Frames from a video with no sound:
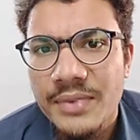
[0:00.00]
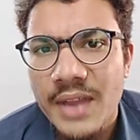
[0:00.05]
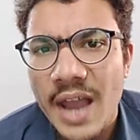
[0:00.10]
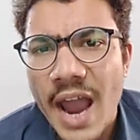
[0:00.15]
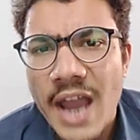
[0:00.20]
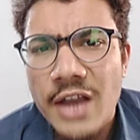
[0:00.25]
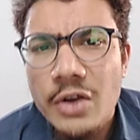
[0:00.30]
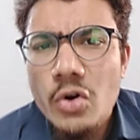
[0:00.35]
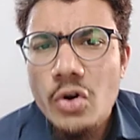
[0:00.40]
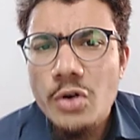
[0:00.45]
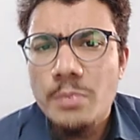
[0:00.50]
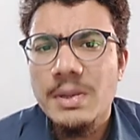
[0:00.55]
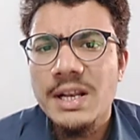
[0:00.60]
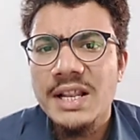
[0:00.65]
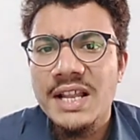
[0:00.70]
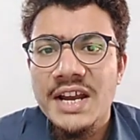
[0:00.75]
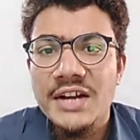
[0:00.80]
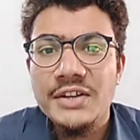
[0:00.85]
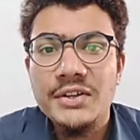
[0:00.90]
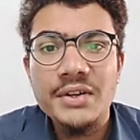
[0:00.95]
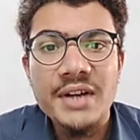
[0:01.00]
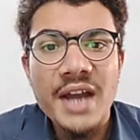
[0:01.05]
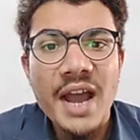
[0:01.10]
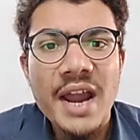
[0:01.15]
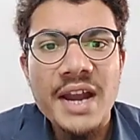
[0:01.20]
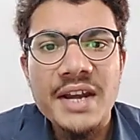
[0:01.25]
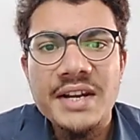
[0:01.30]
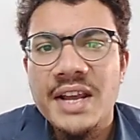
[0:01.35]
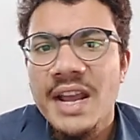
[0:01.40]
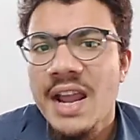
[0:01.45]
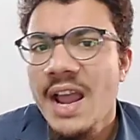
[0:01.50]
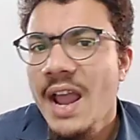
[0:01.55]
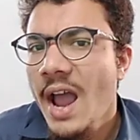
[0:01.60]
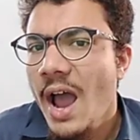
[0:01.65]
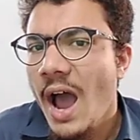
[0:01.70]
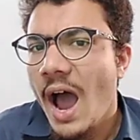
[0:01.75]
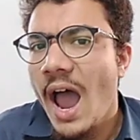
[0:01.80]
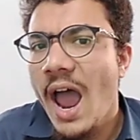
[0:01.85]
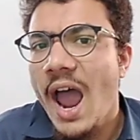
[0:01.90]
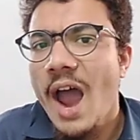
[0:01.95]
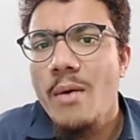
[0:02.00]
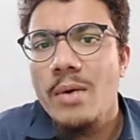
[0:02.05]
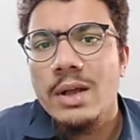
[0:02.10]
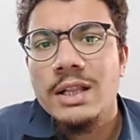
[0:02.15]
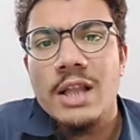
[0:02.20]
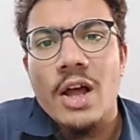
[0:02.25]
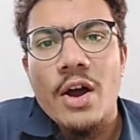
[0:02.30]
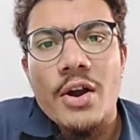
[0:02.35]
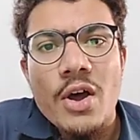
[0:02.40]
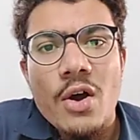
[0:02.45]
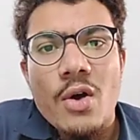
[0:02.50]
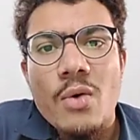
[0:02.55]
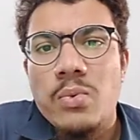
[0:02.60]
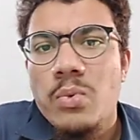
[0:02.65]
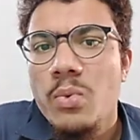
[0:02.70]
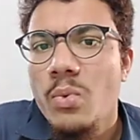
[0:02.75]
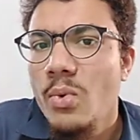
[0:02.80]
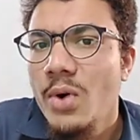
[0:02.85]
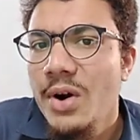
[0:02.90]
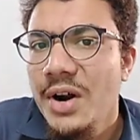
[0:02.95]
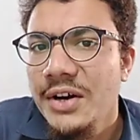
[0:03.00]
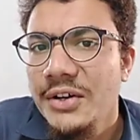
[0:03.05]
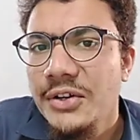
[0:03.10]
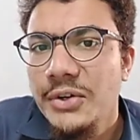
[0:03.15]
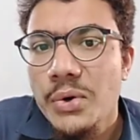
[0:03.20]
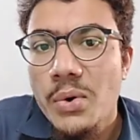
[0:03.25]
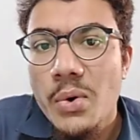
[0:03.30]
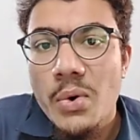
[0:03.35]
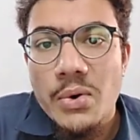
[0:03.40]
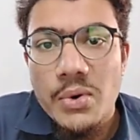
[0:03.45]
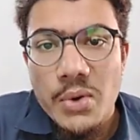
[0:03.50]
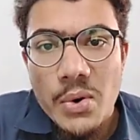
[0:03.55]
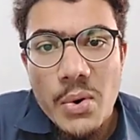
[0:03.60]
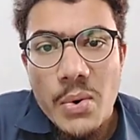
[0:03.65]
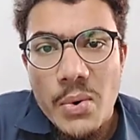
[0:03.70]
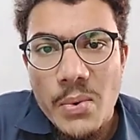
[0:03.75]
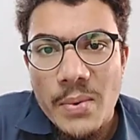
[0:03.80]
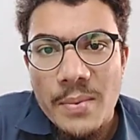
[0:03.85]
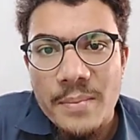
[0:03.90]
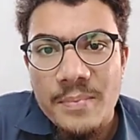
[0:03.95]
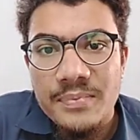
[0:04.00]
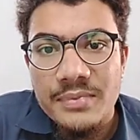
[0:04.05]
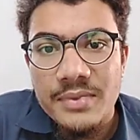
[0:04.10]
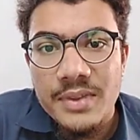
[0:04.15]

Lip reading: I could be late tonight. I have a lot of work to do.